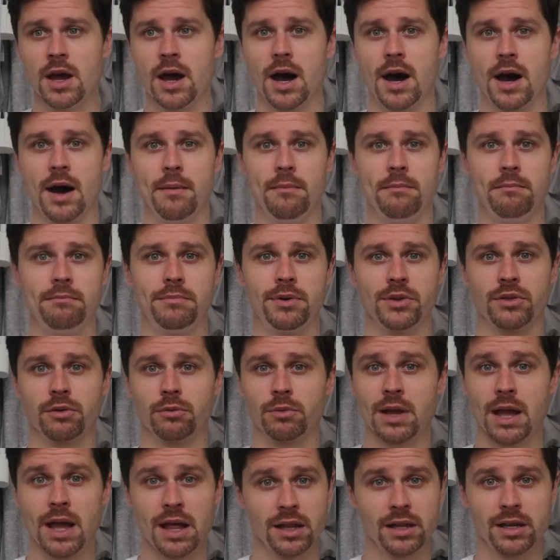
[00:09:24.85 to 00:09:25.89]
But the
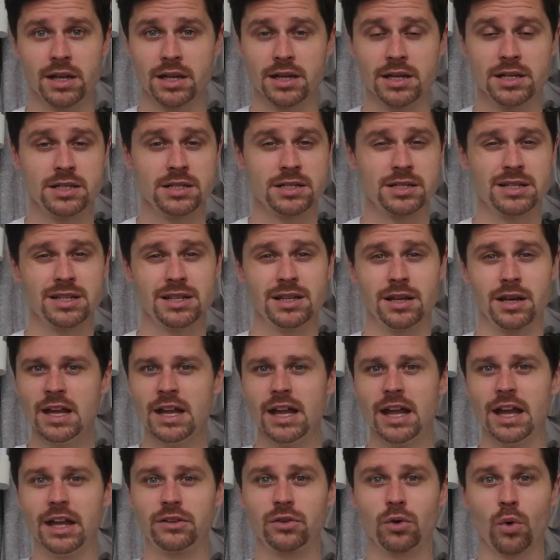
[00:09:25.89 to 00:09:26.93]
reality is
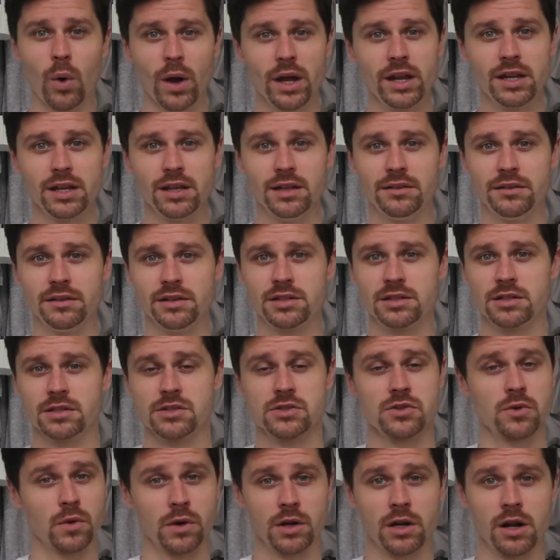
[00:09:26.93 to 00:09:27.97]
it's quite easy to
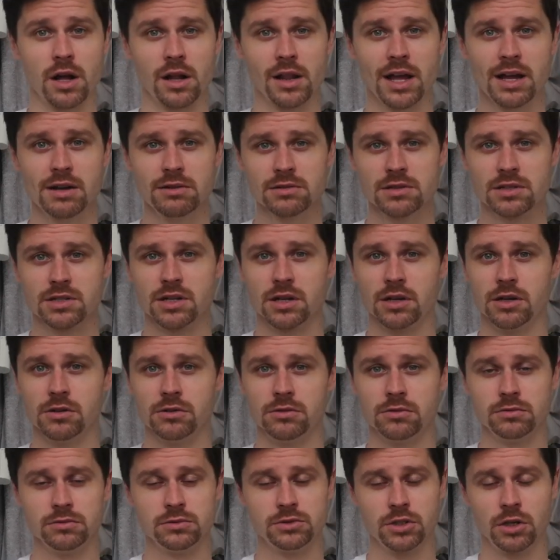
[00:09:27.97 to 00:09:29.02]
sort it all out.
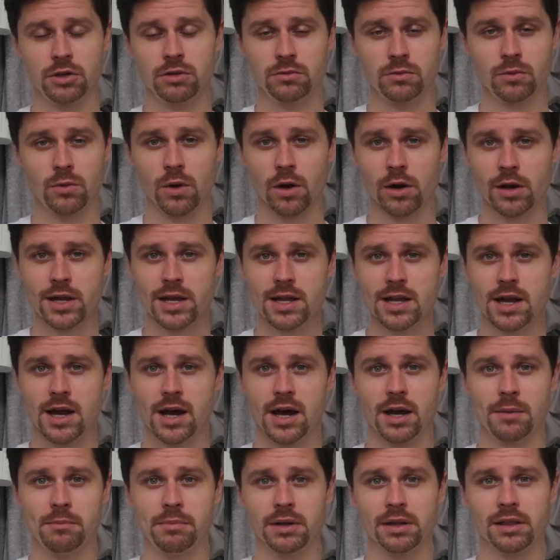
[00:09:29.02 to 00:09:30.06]
So don't worry,
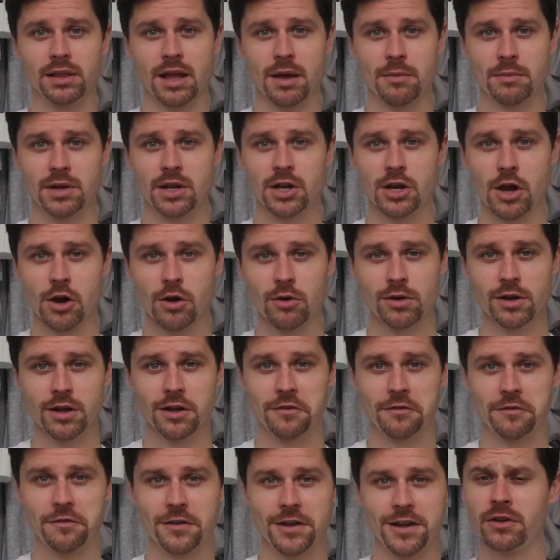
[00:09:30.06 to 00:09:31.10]
but let me know
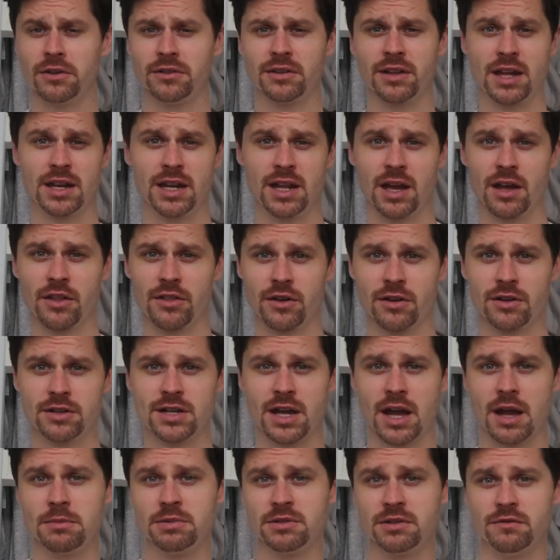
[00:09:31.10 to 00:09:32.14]
if there's any other
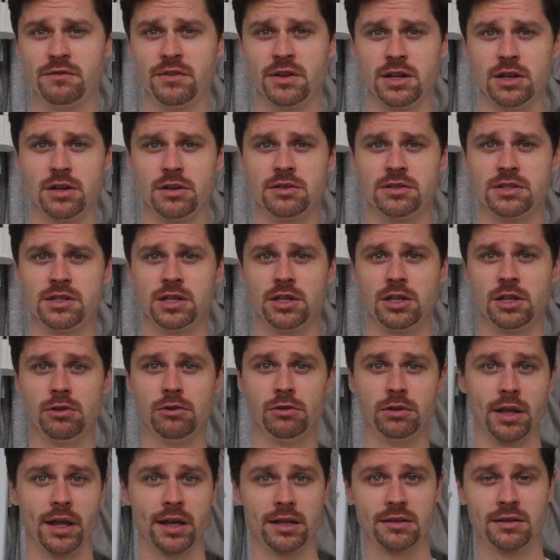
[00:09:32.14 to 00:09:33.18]
types of videos that
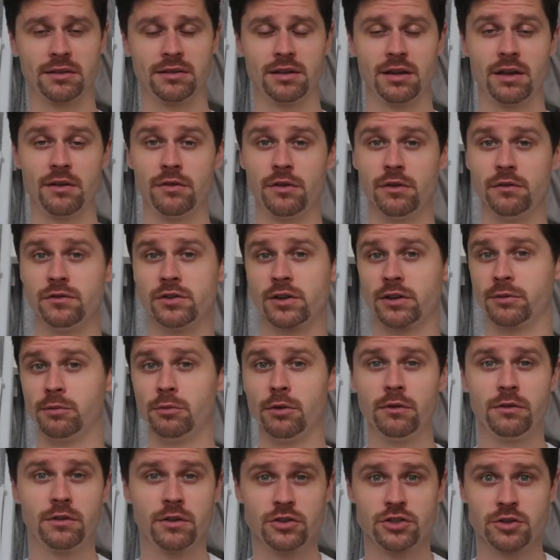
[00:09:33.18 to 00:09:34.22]
you'd like to see if you've just
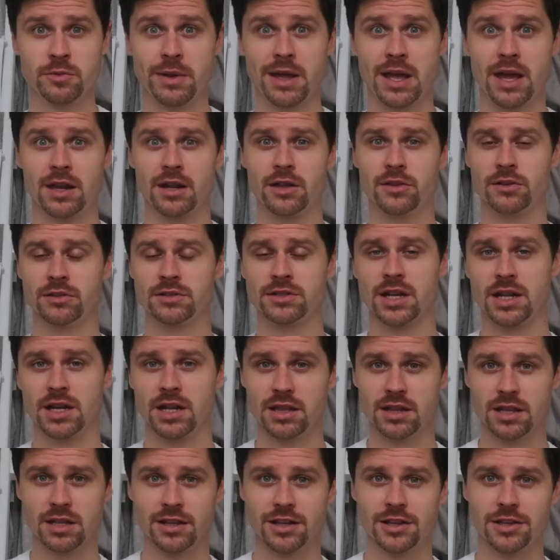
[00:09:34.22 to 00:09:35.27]
moved to Japan and there's
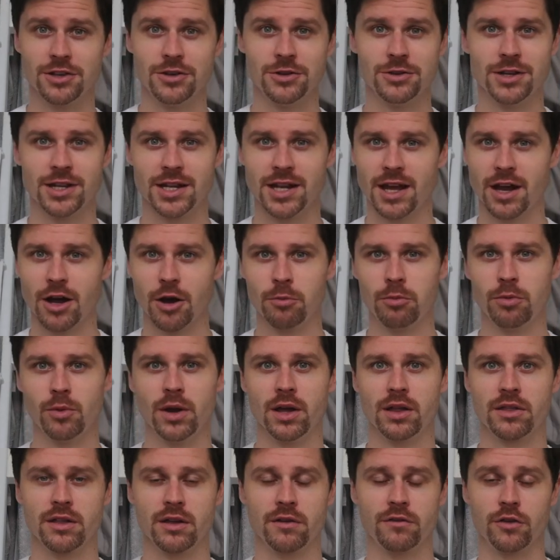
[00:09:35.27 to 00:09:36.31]
anything that you need help with.